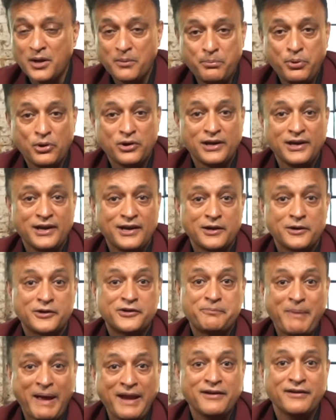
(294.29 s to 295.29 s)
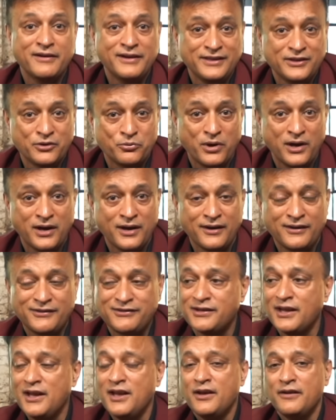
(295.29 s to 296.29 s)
put a little spanner in the works